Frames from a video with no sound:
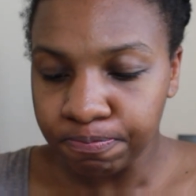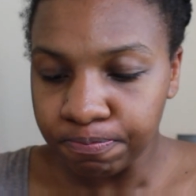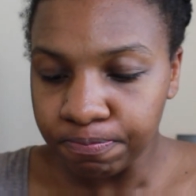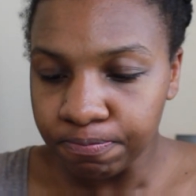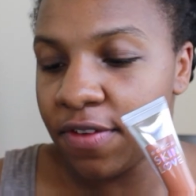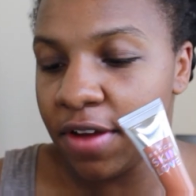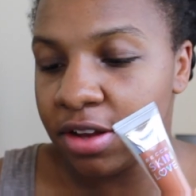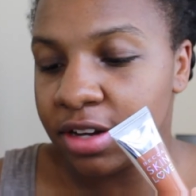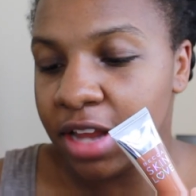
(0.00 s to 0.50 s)

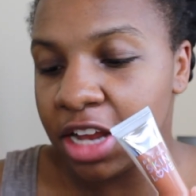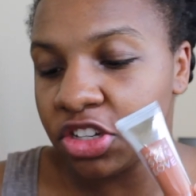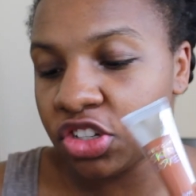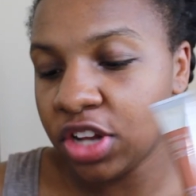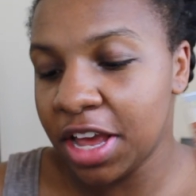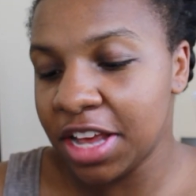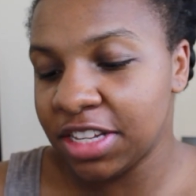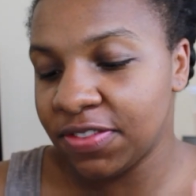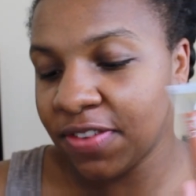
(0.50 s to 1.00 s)
The
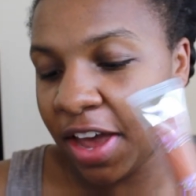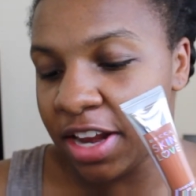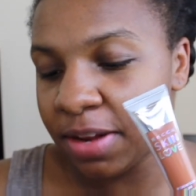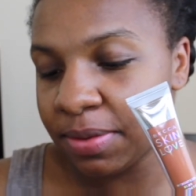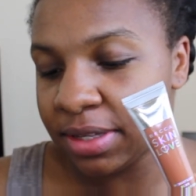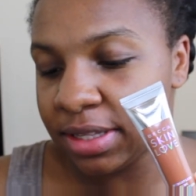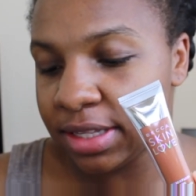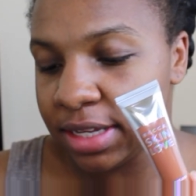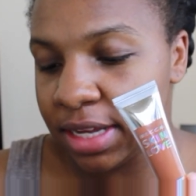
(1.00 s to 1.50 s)
foundation has
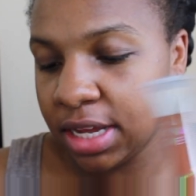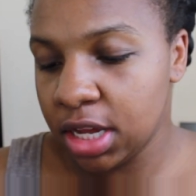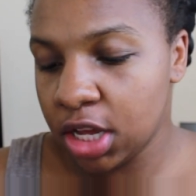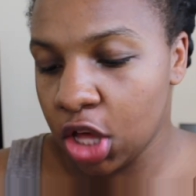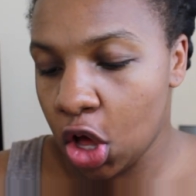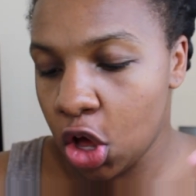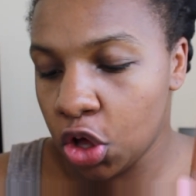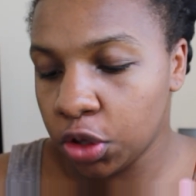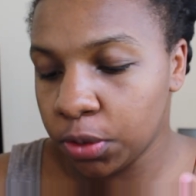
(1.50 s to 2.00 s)
vitamin C,
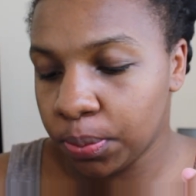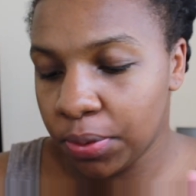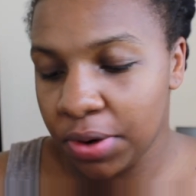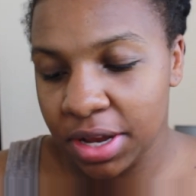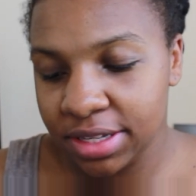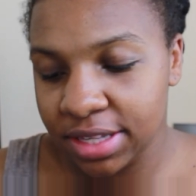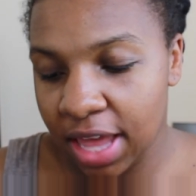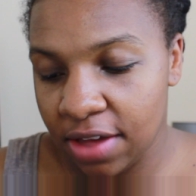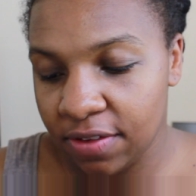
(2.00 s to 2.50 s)
cold
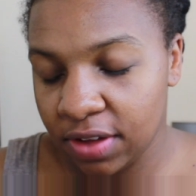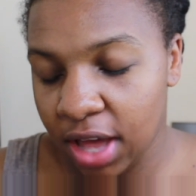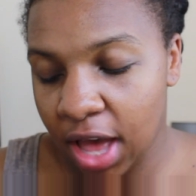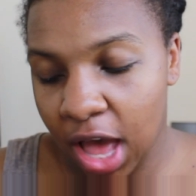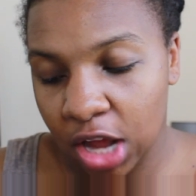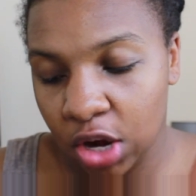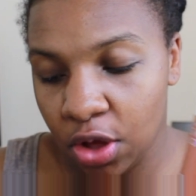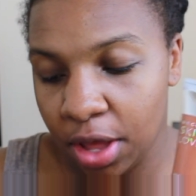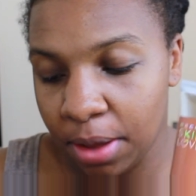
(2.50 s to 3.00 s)
pressed
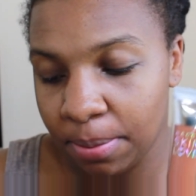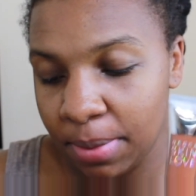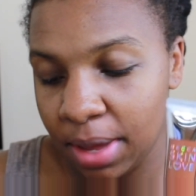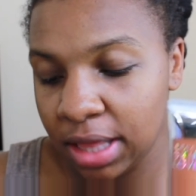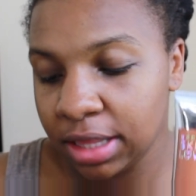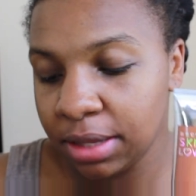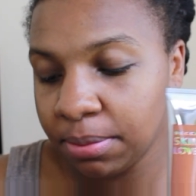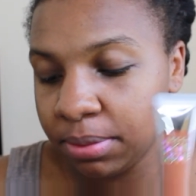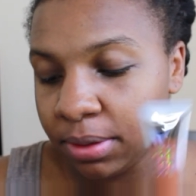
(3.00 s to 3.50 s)
avocado and
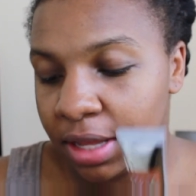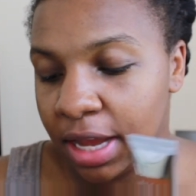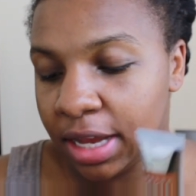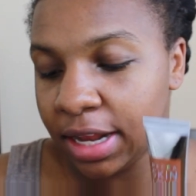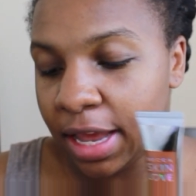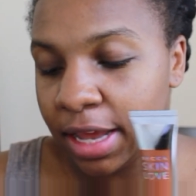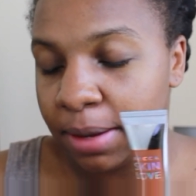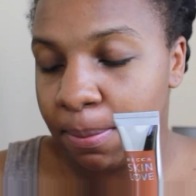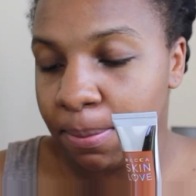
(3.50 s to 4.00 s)
melon
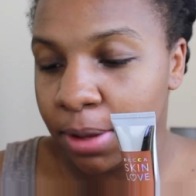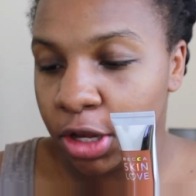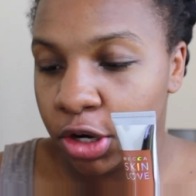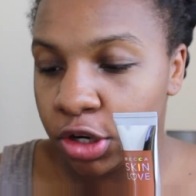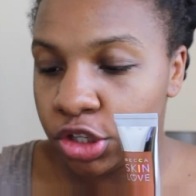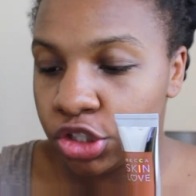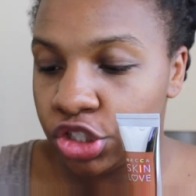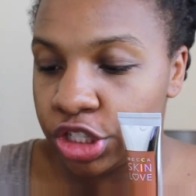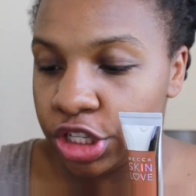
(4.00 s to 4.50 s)
blend, and
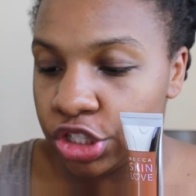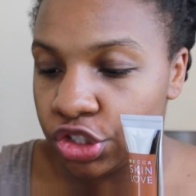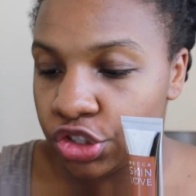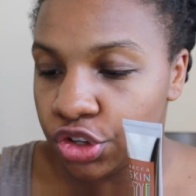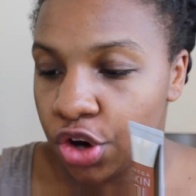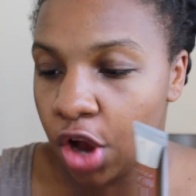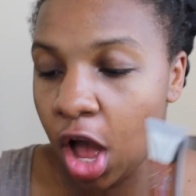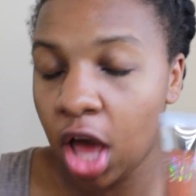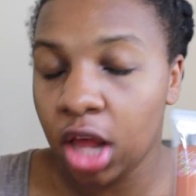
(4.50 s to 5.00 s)
bitter
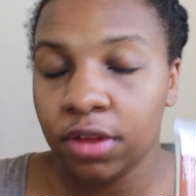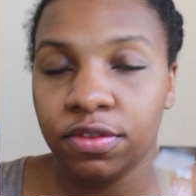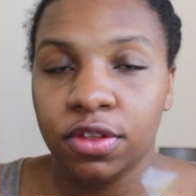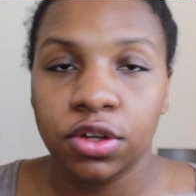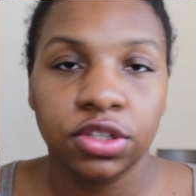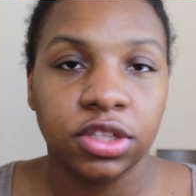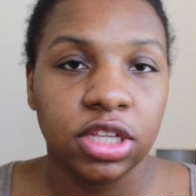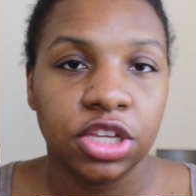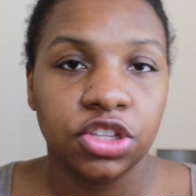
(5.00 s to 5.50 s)
ginger. All of
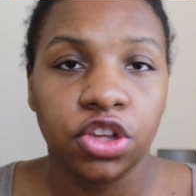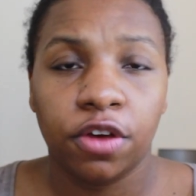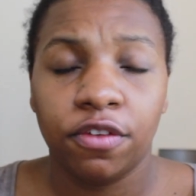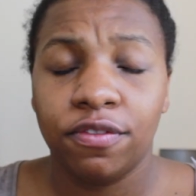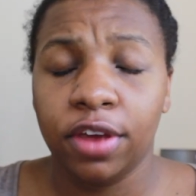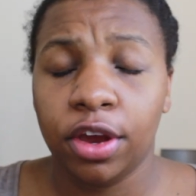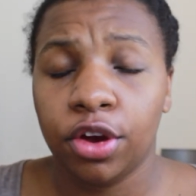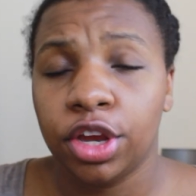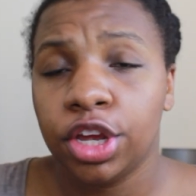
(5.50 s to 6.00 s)
those things are
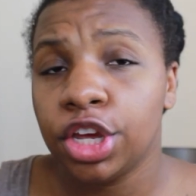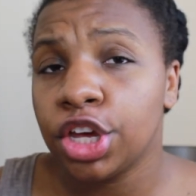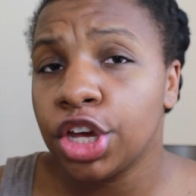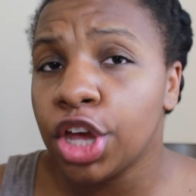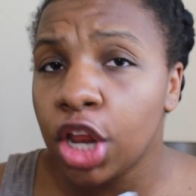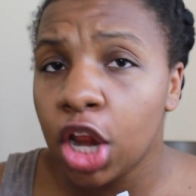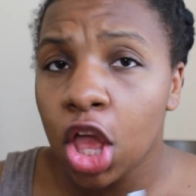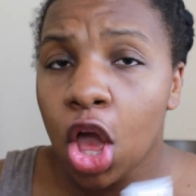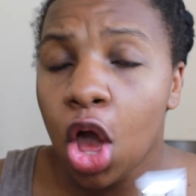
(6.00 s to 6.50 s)
very
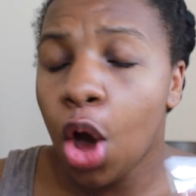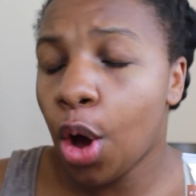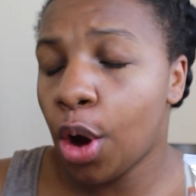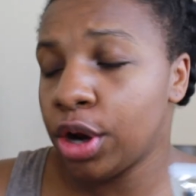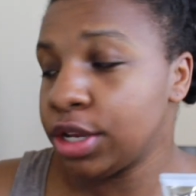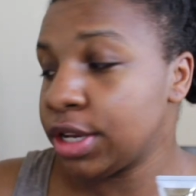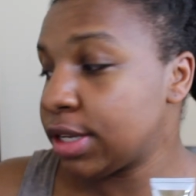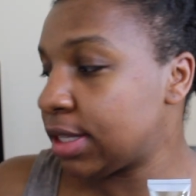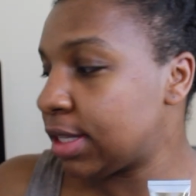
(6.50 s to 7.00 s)
good
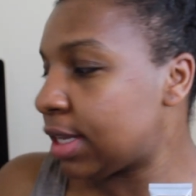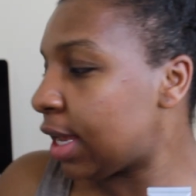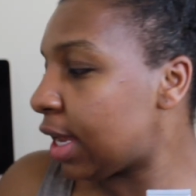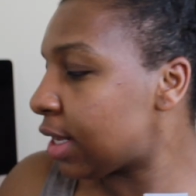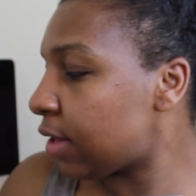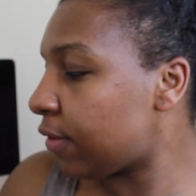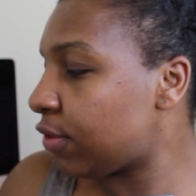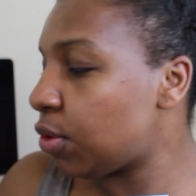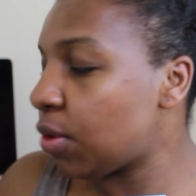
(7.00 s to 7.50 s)
on your
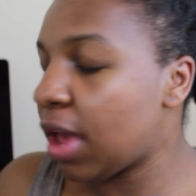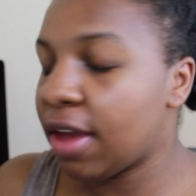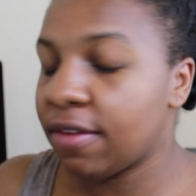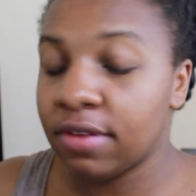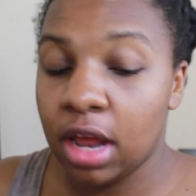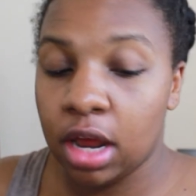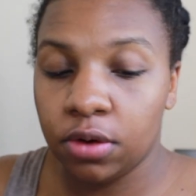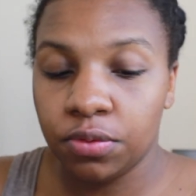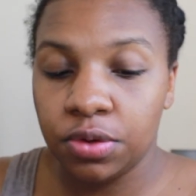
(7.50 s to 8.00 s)
skin if you have
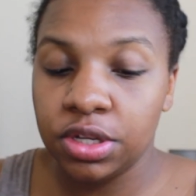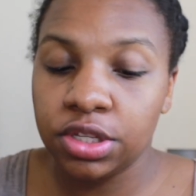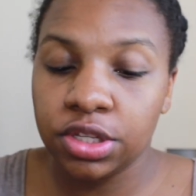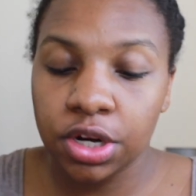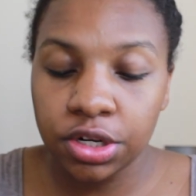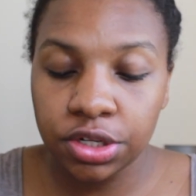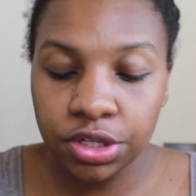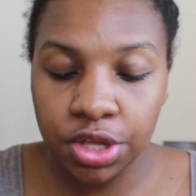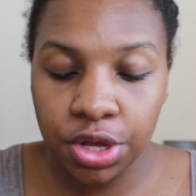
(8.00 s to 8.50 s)
not
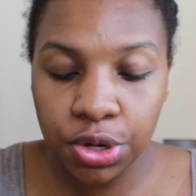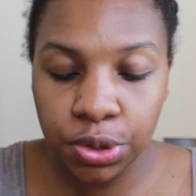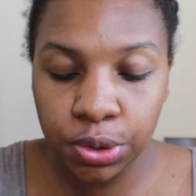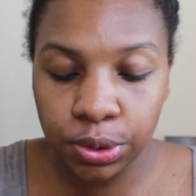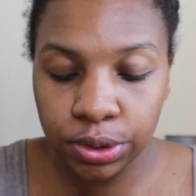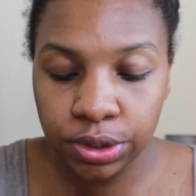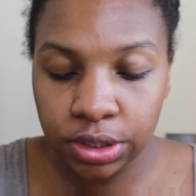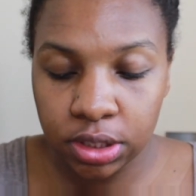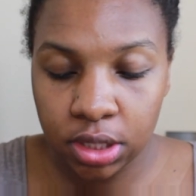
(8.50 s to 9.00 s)
researched
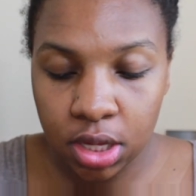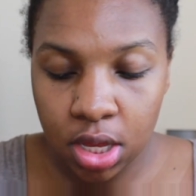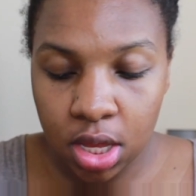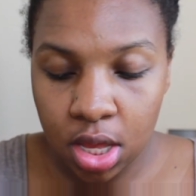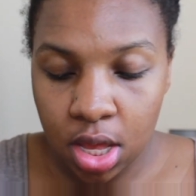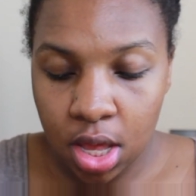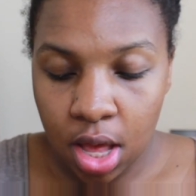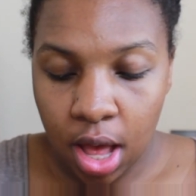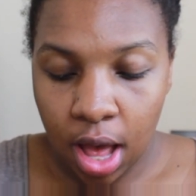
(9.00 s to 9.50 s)
those.
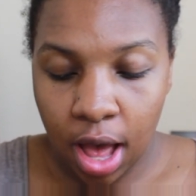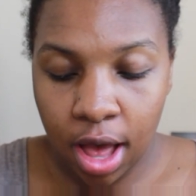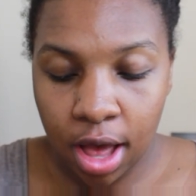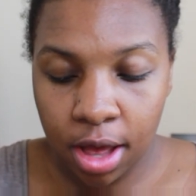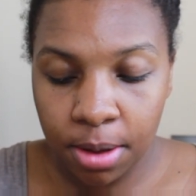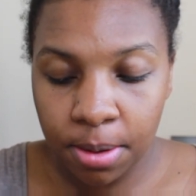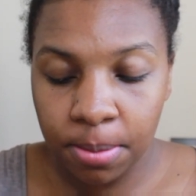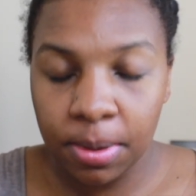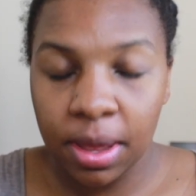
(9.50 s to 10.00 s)

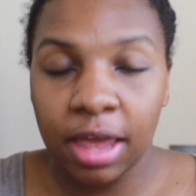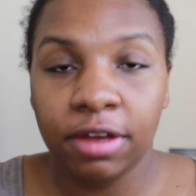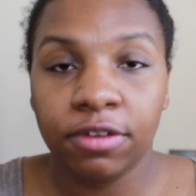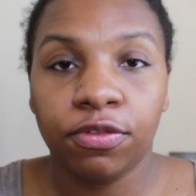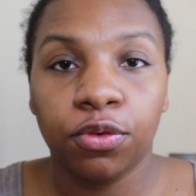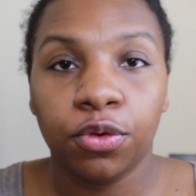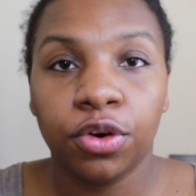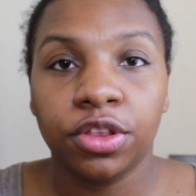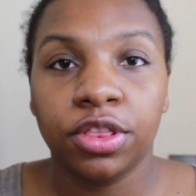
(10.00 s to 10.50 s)
And
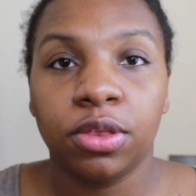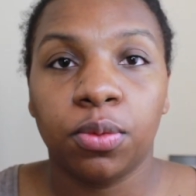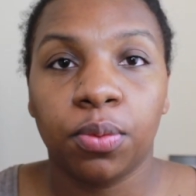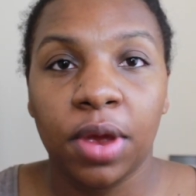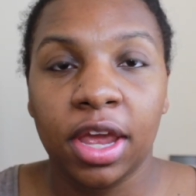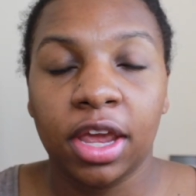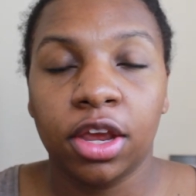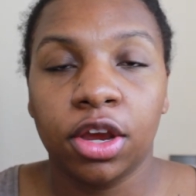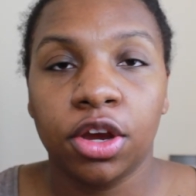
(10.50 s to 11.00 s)
for the
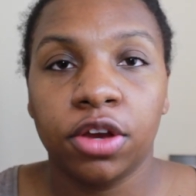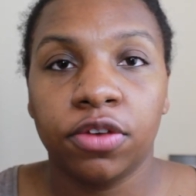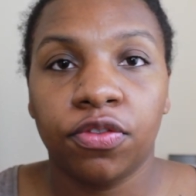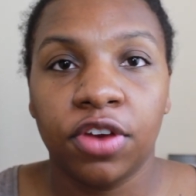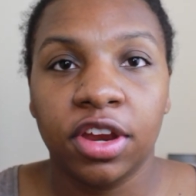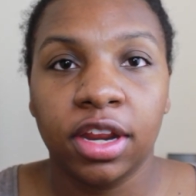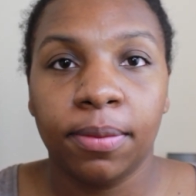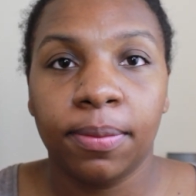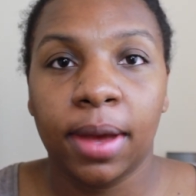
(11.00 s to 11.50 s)
record, for
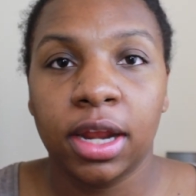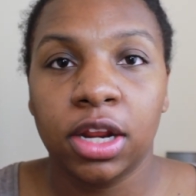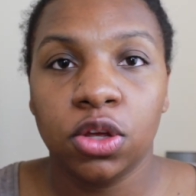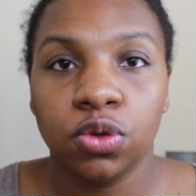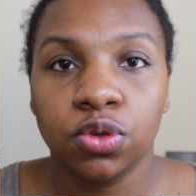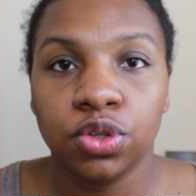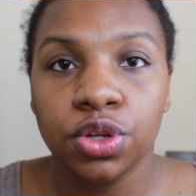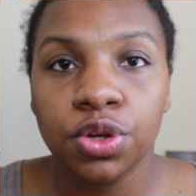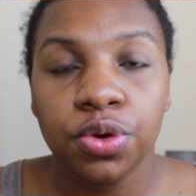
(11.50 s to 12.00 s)
anybody
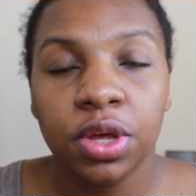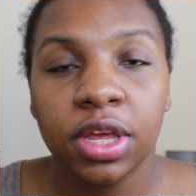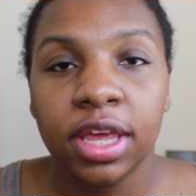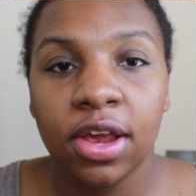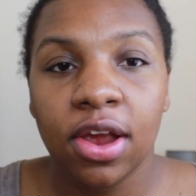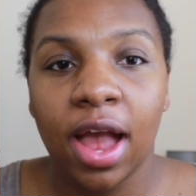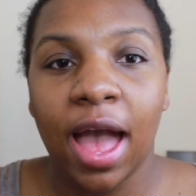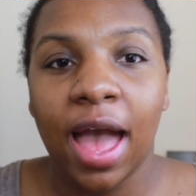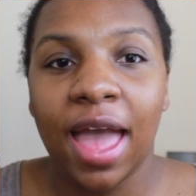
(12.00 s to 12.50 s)
who's new
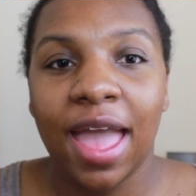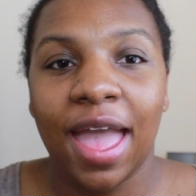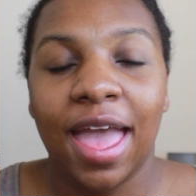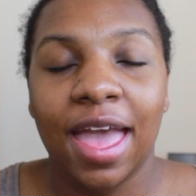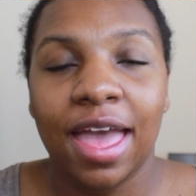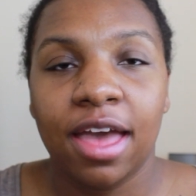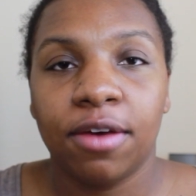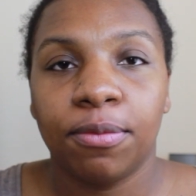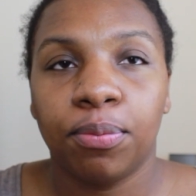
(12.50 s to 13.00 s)
here, I
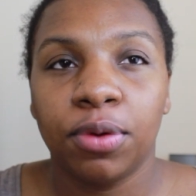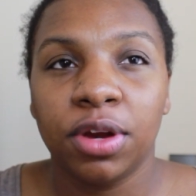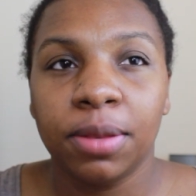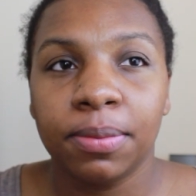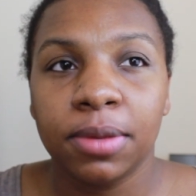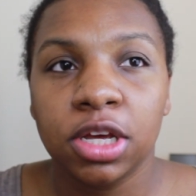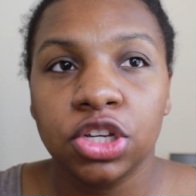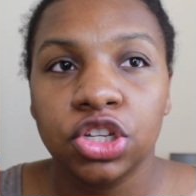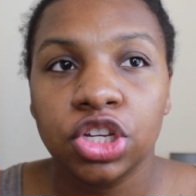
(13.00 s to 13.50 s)
have pretty
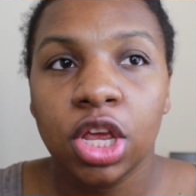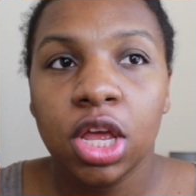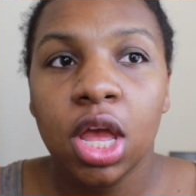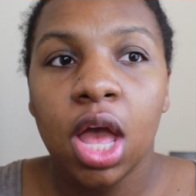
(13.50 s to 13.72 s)
much